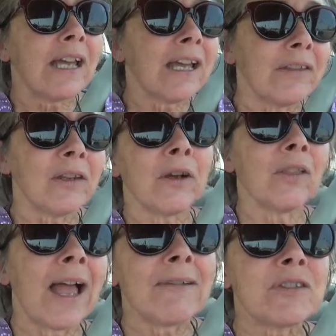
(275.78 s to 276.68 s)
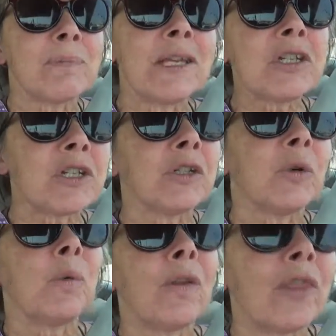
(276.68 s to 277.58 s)
and their life's
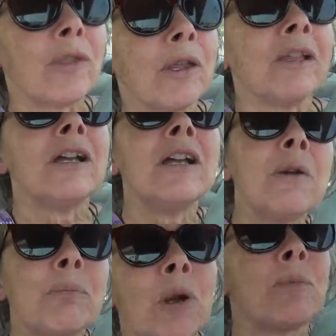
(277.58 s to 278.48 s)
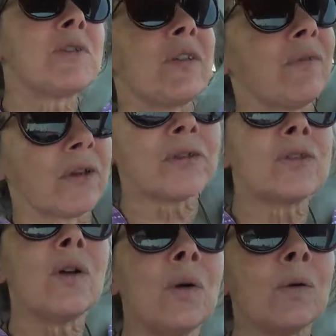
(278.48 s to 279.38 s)
mission with the purpose of their
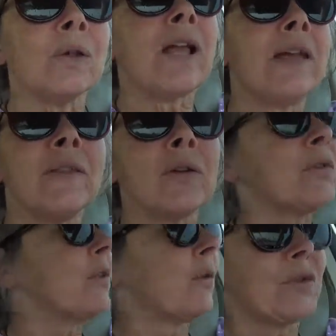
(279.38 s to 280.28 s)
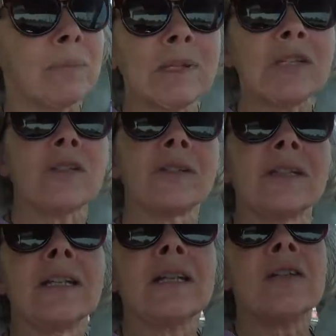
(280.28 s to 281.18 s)
soul and their soul's mission.
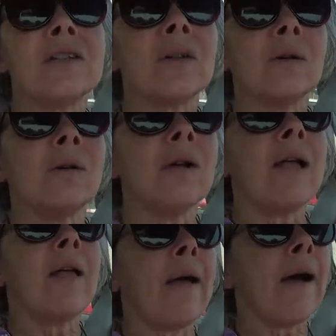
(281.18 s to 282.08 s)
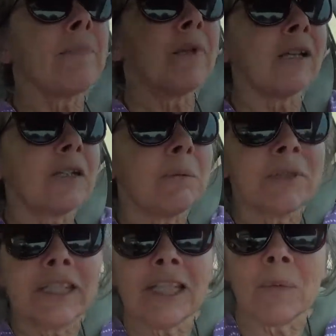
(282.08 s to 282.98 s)
So I'm not
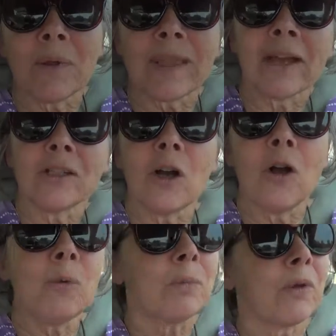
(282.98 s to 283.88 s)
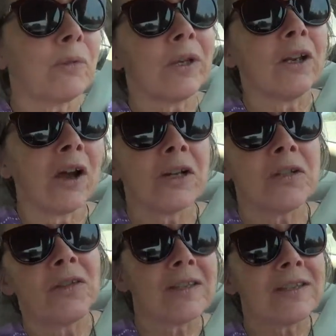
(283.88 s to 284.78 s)
completely without hope with regard
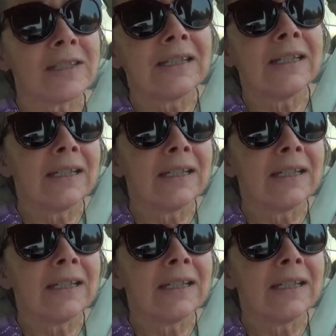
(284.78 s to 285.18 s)
to this